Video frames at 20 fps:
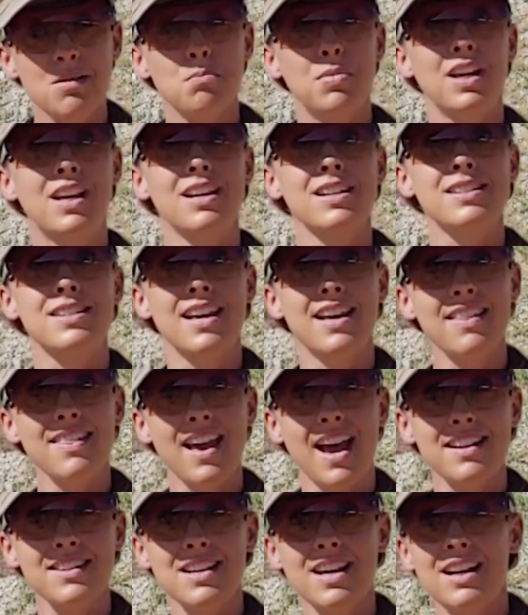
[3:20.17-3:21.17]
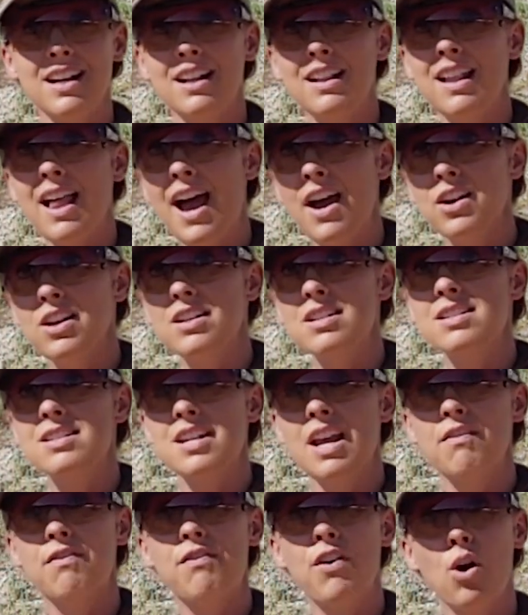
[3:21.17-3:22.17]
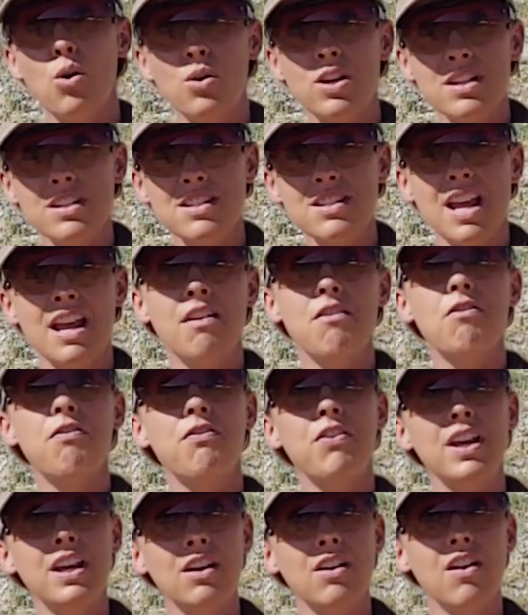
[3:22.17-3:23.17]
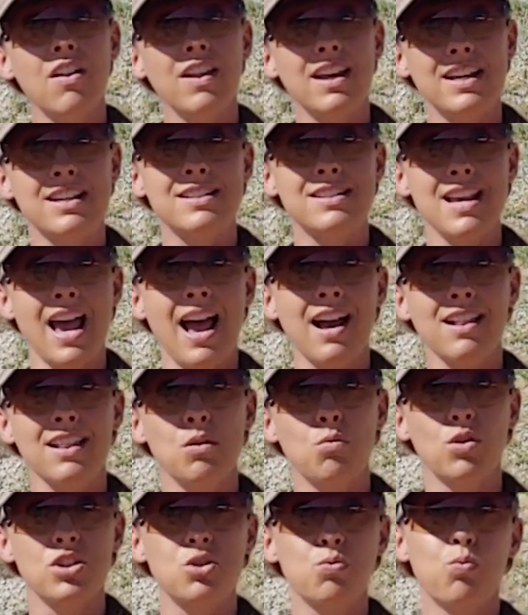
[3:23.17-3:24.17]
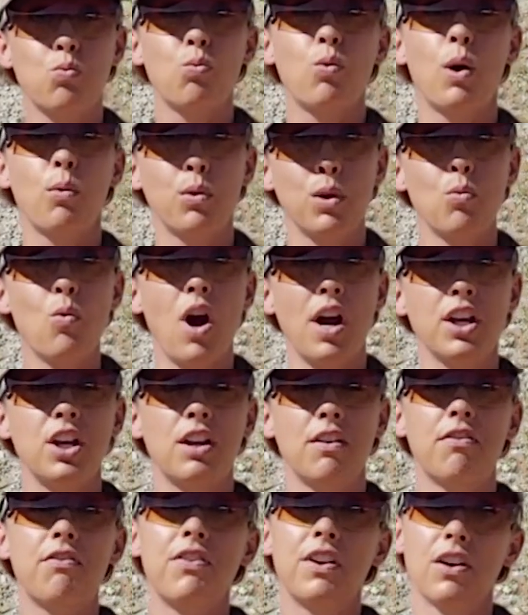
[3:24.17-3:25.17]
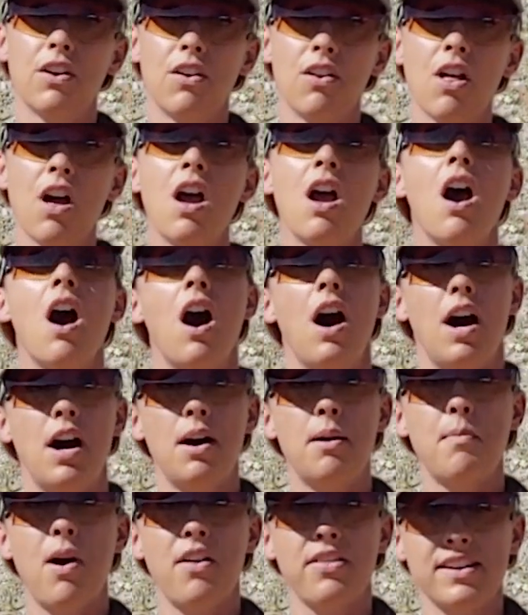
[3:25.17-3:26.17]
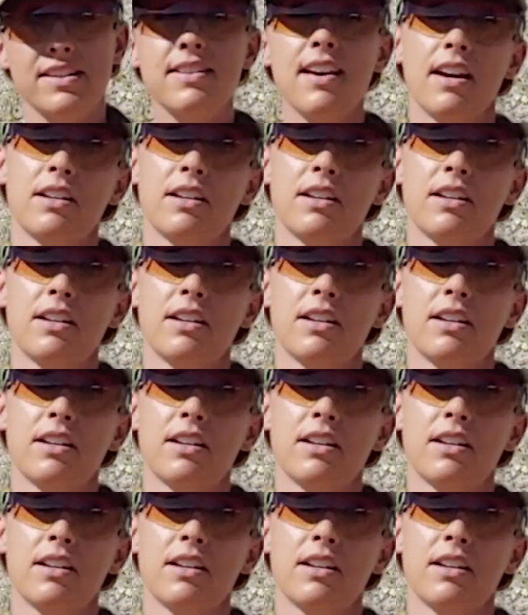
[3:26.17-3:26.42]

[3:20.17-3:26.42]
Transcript: because then that's going to allow you to stay focused and feel exactly what we want you to feel on this